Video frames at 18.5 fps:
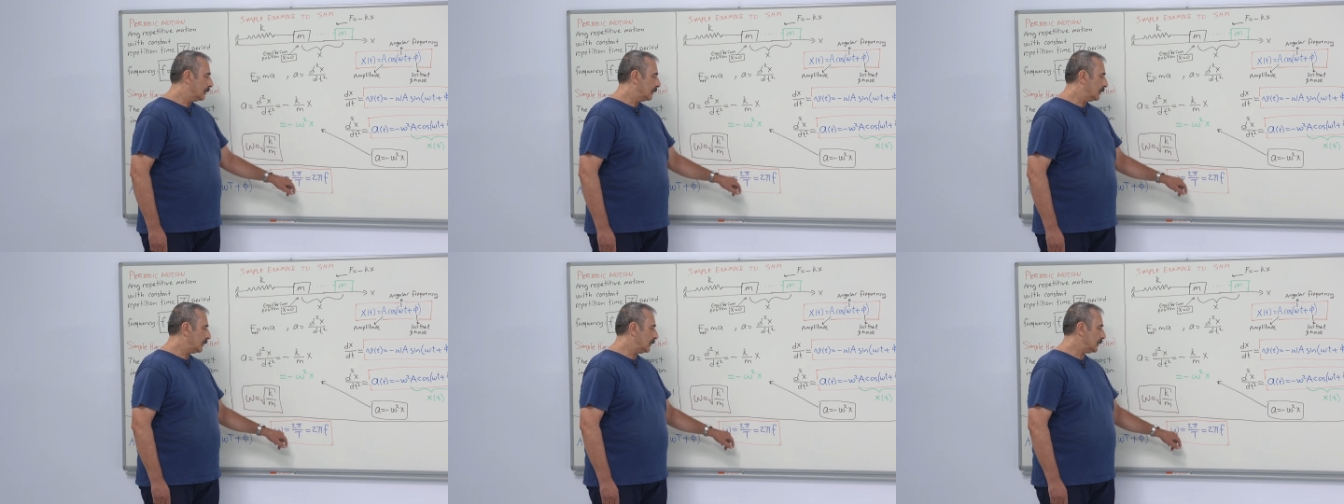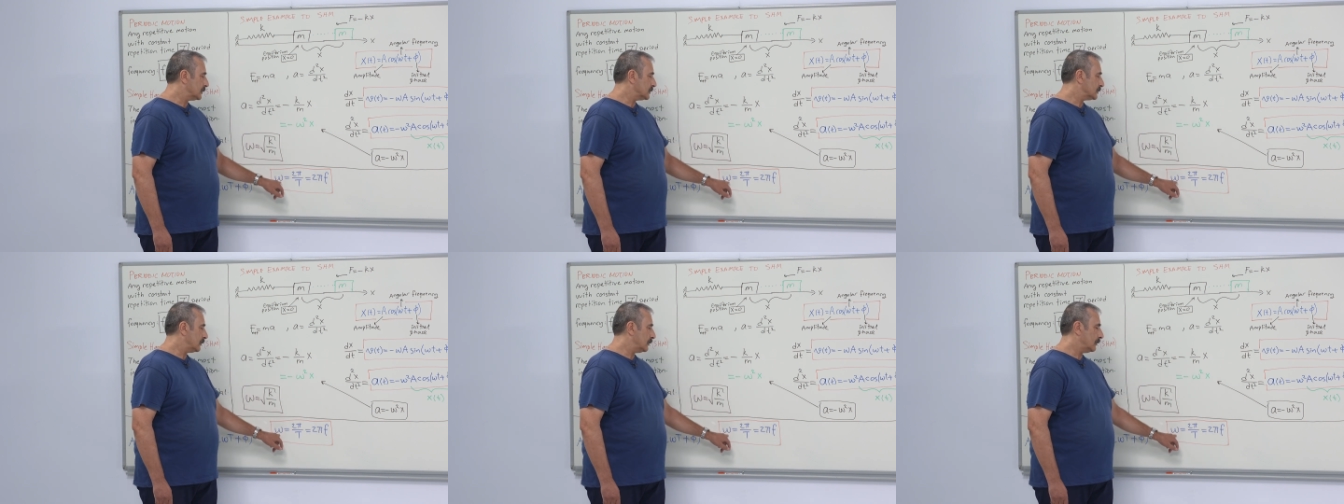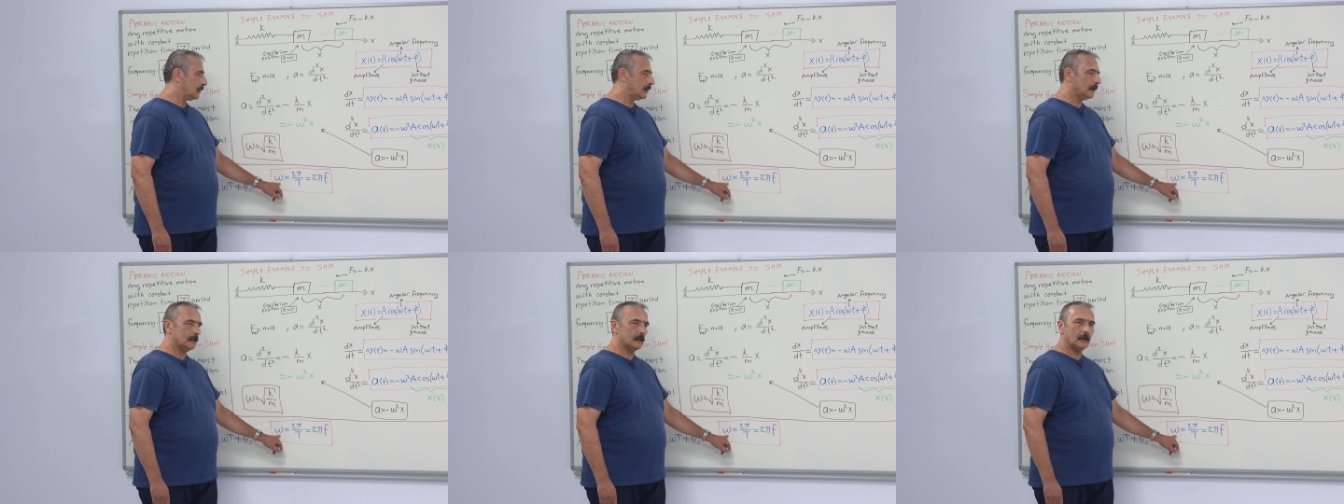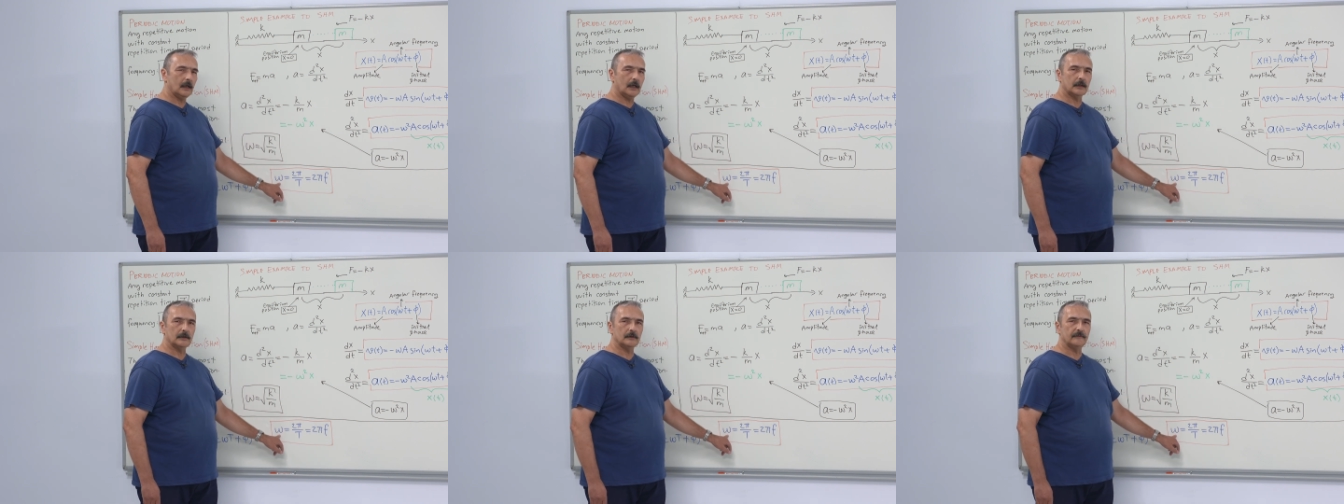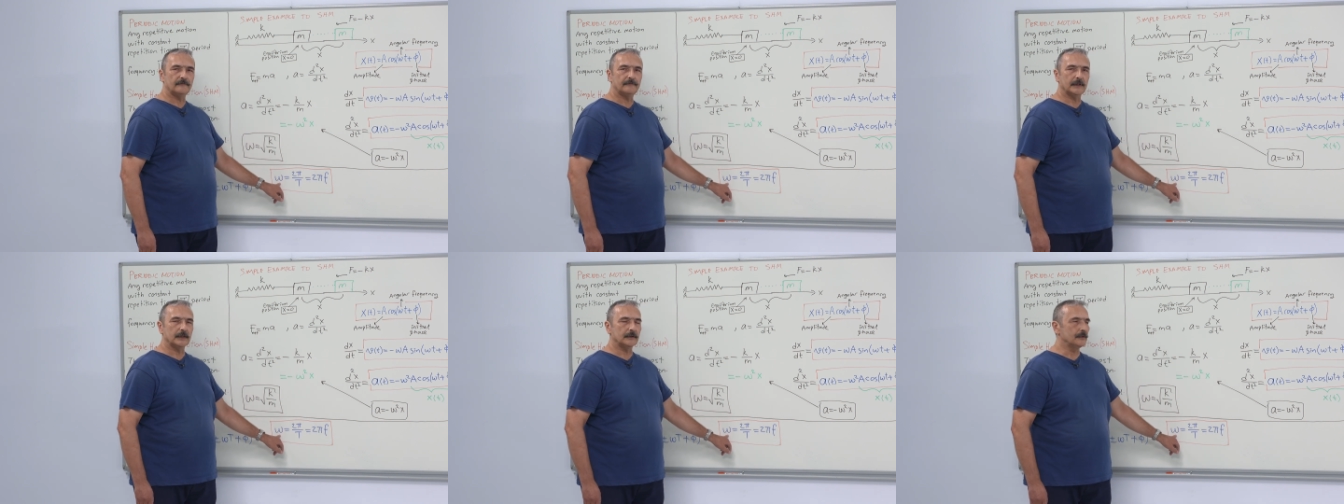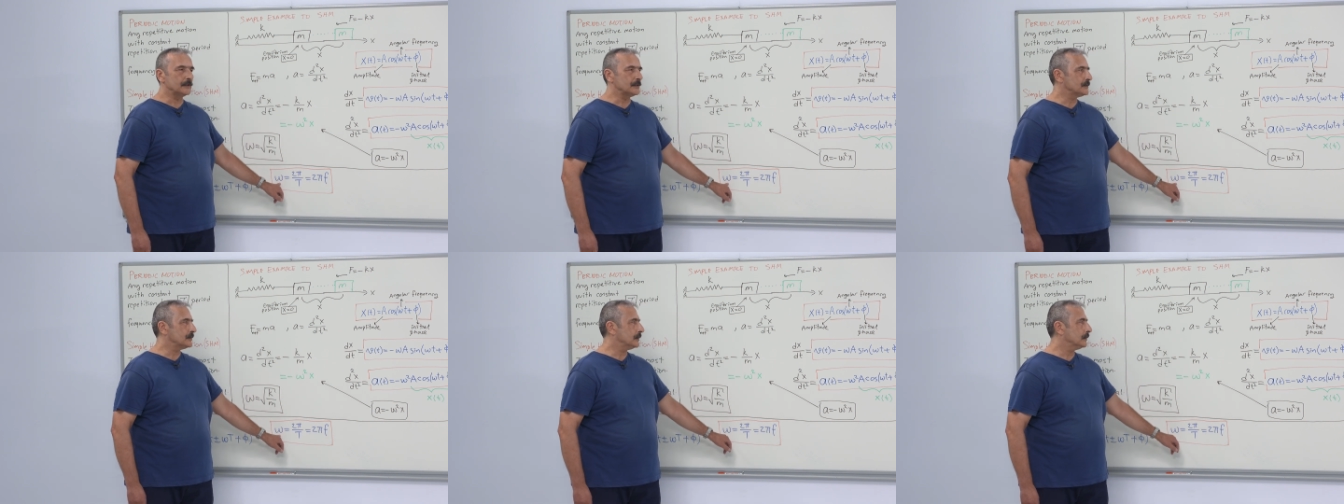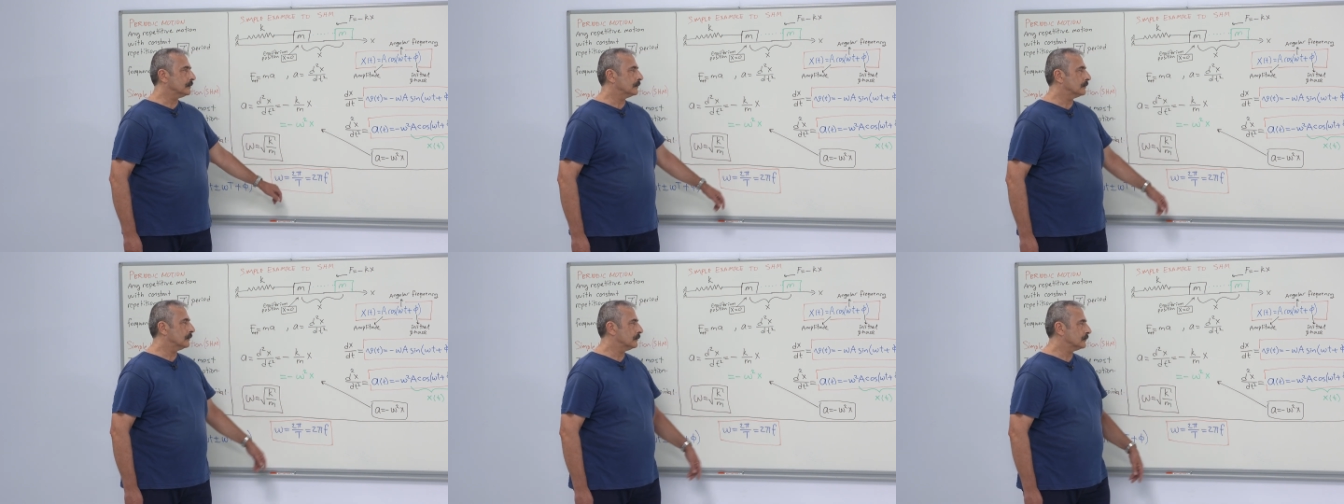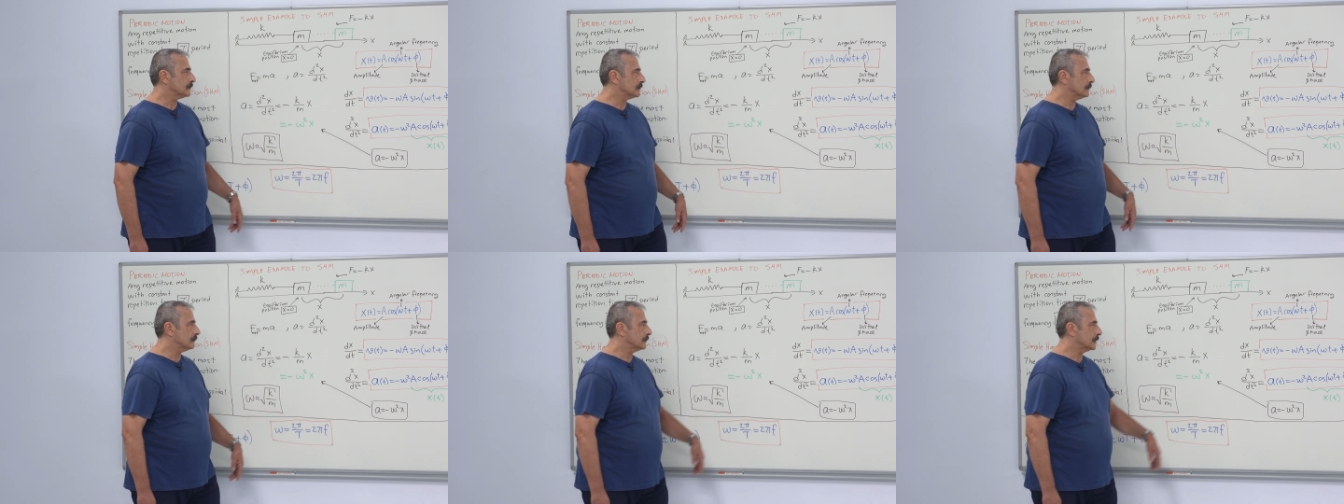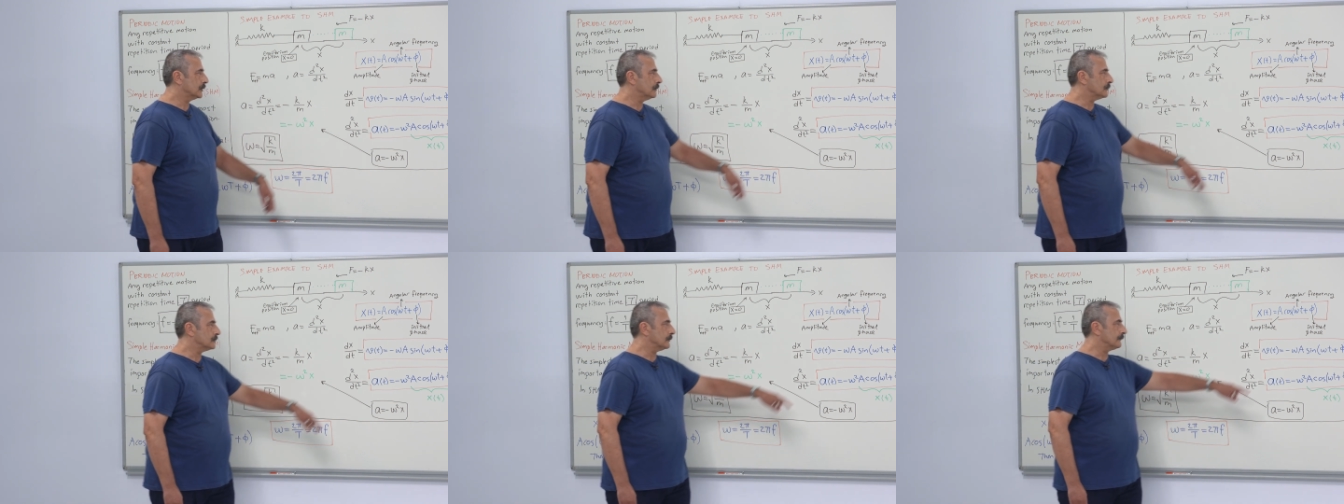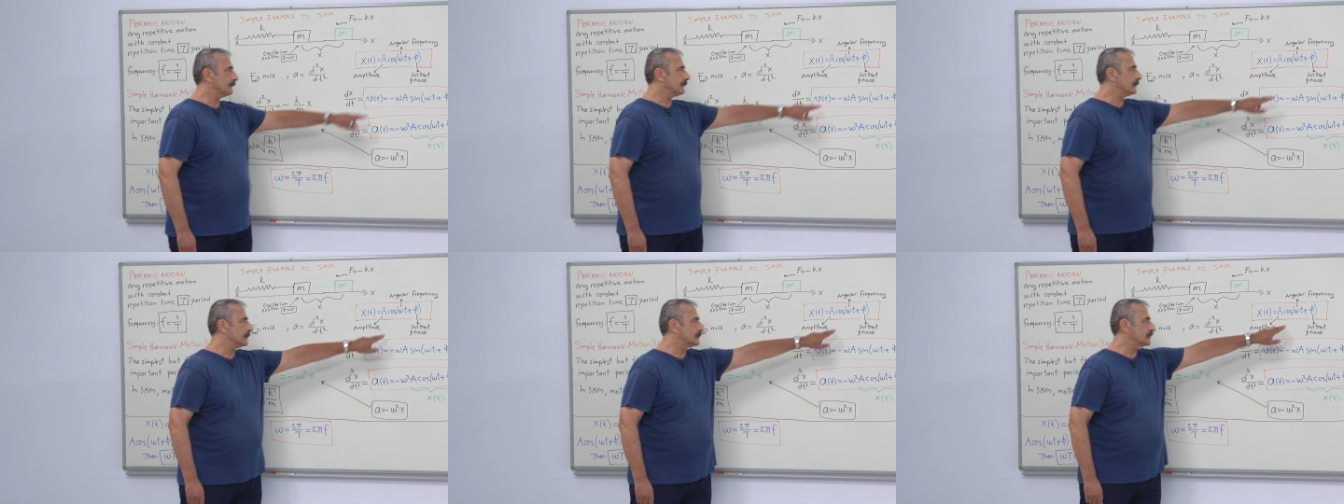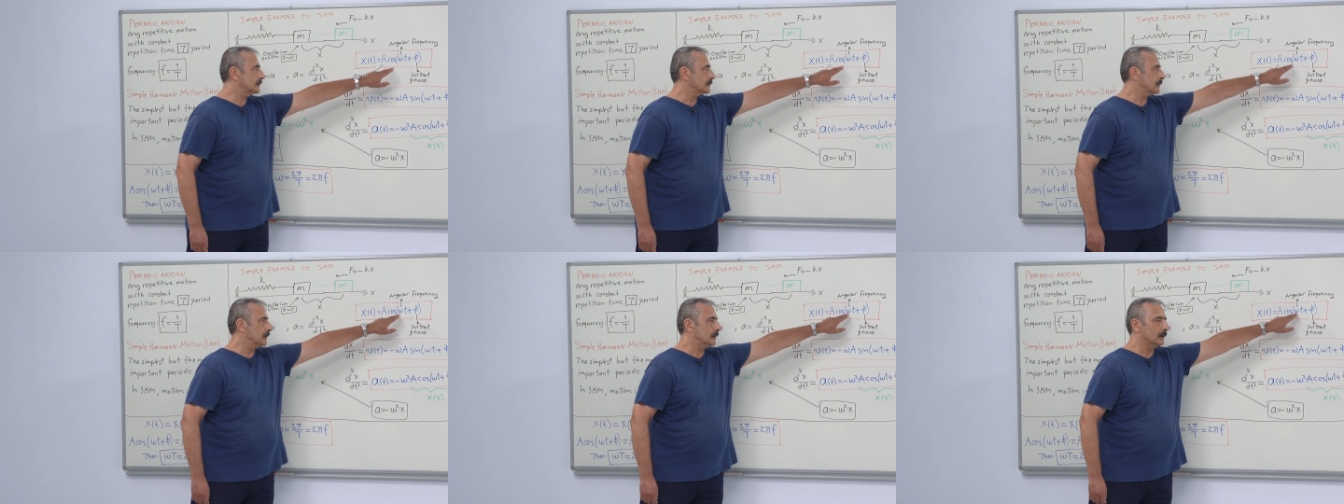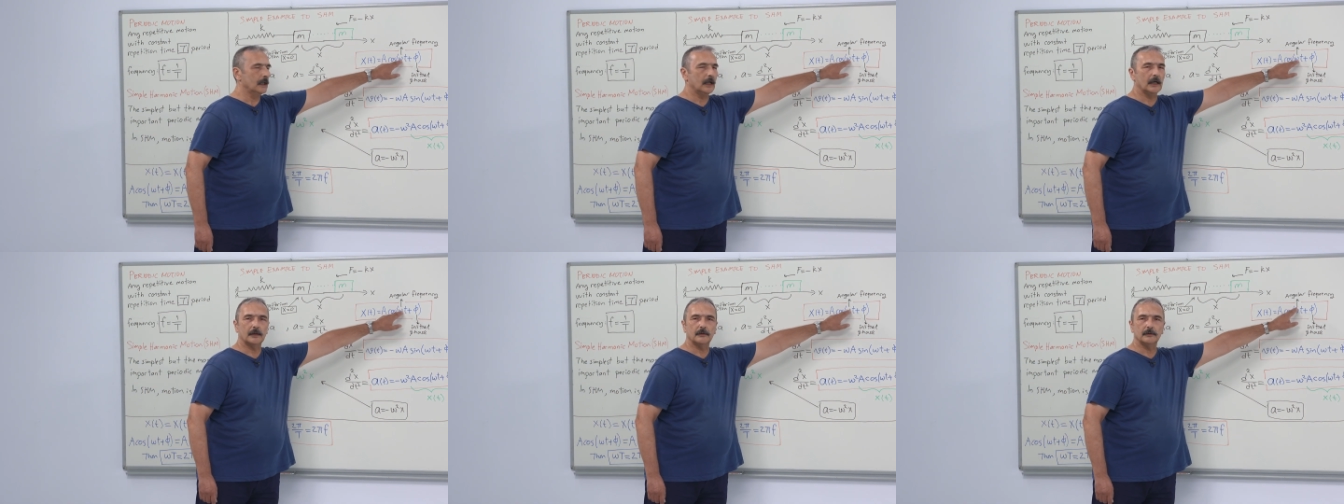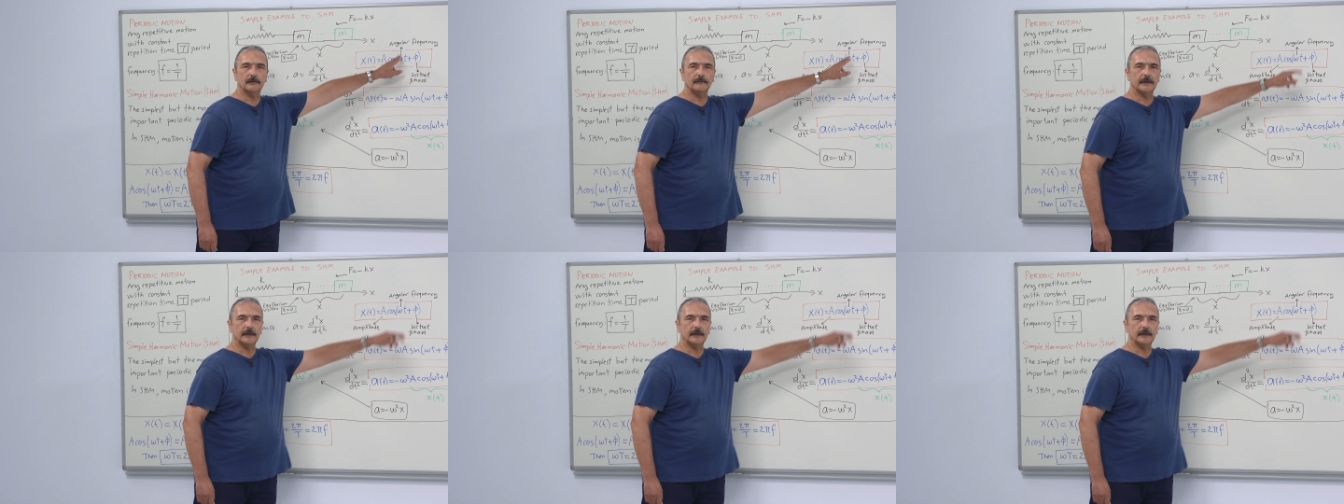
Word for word: as uh, angular frequency, also because of it's an angular